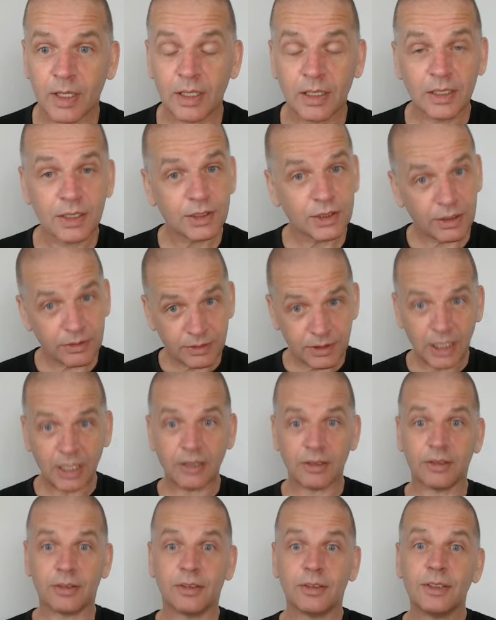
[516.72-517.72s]
So
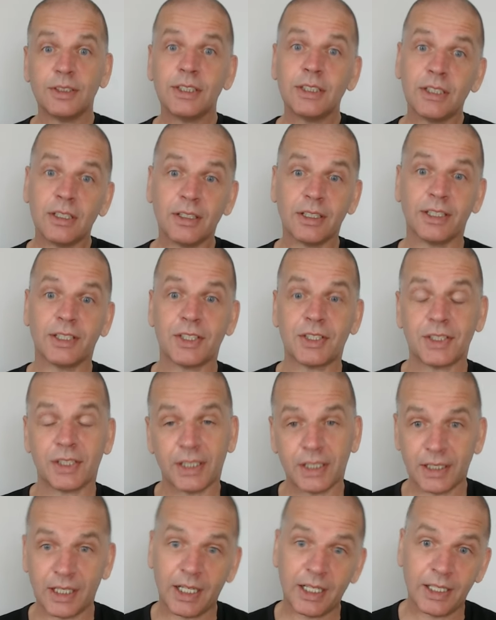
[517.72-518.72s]
no, you're not going to see
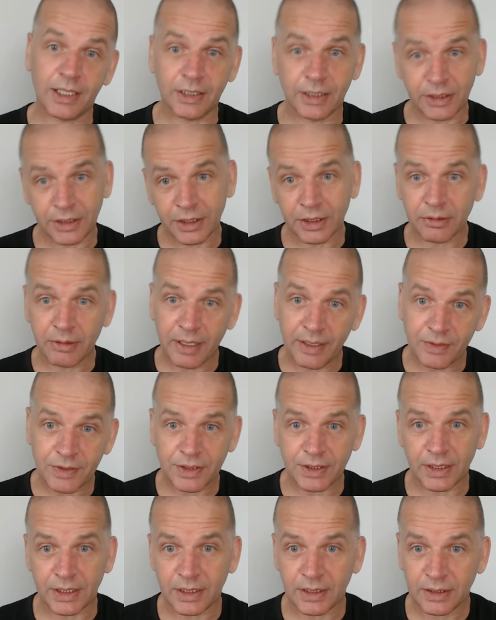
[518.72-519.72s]
that in the
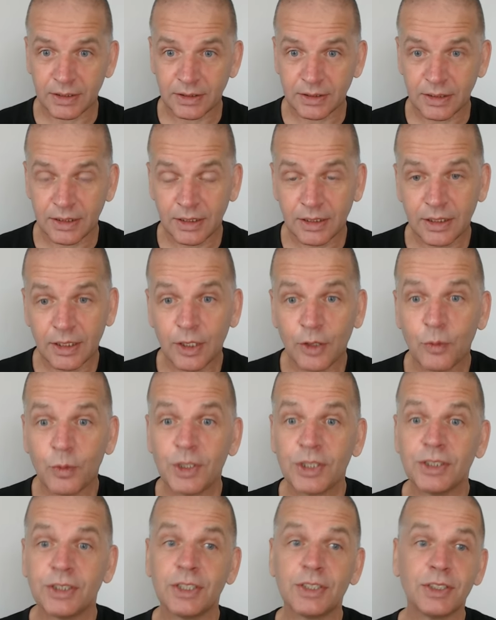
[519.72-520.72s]
UFC, which
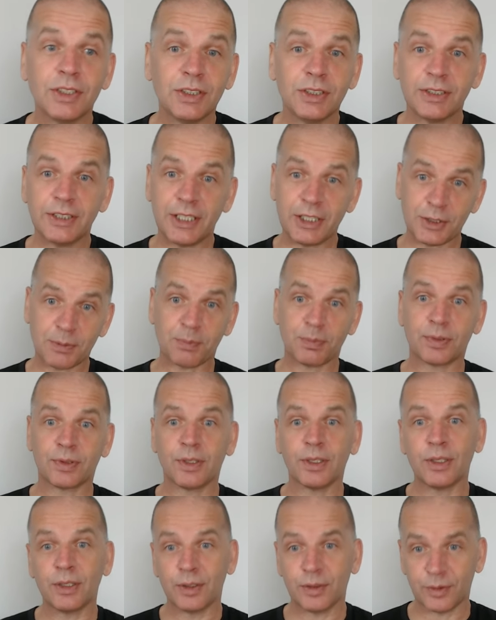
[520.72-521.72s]
doesn't
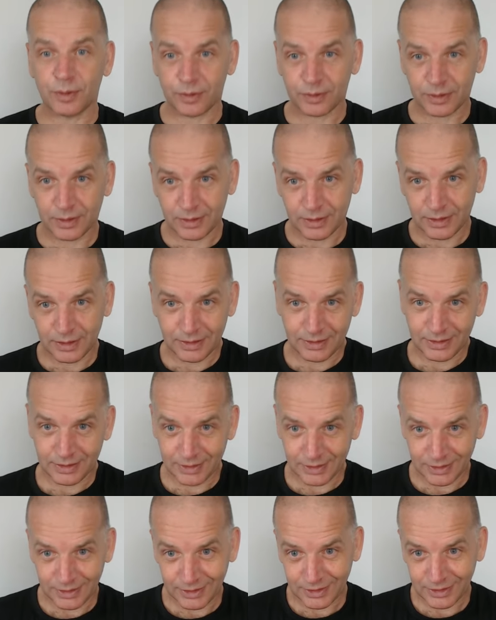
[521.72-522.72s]
disprove
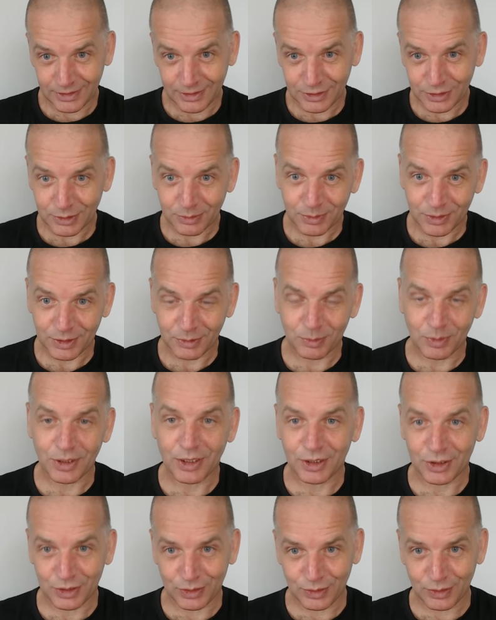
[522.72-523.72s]
something
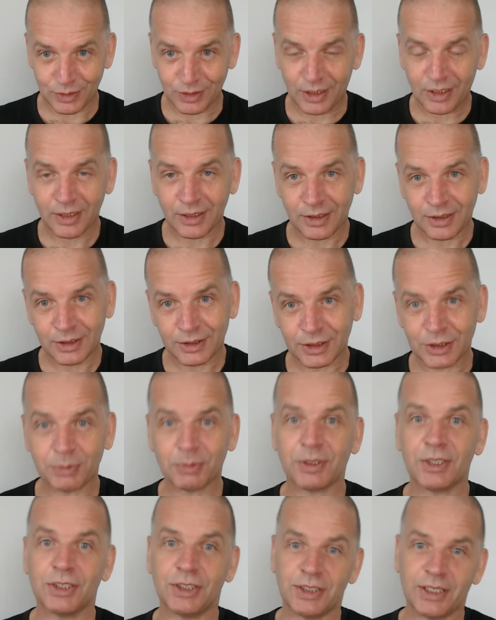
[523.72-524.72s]
works or not just
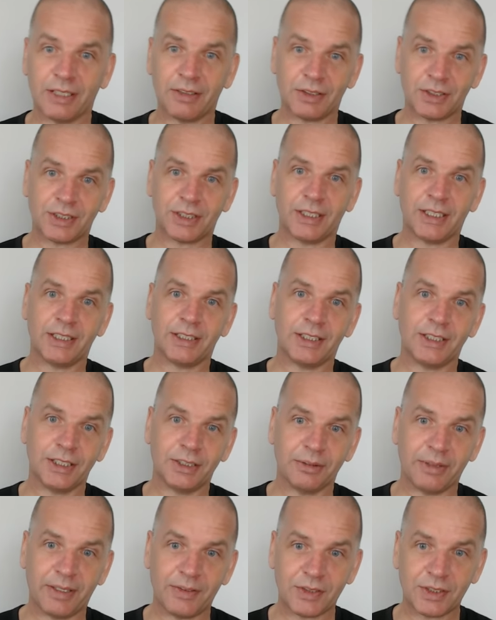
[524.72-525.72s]
because you don't see it in the
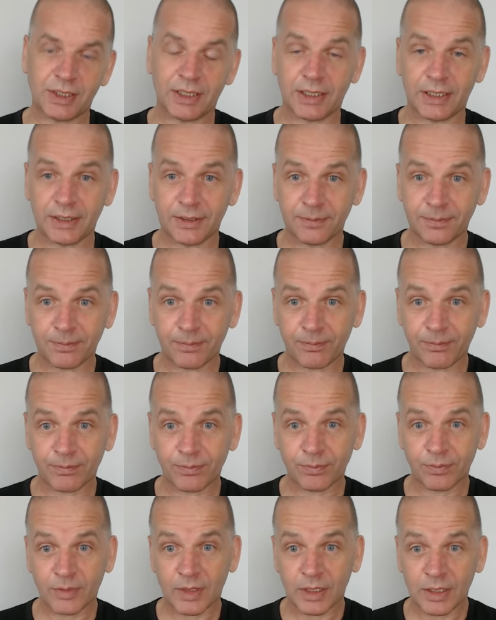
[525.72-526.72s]
UFC.
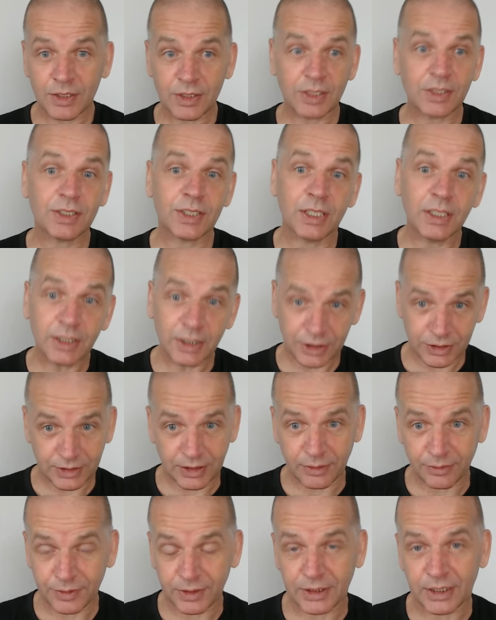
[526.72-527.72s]
There's a ton of stuff
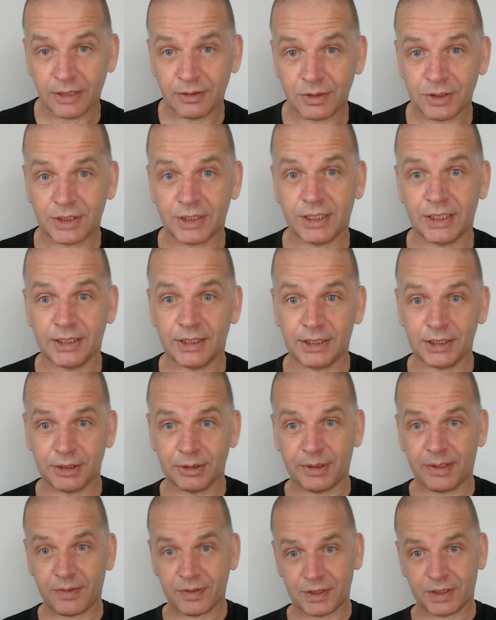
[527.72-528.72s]
you don't see in the
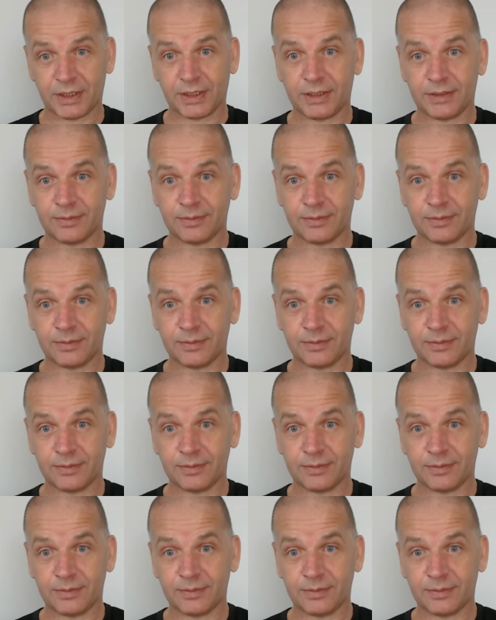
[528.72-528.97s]
UFC.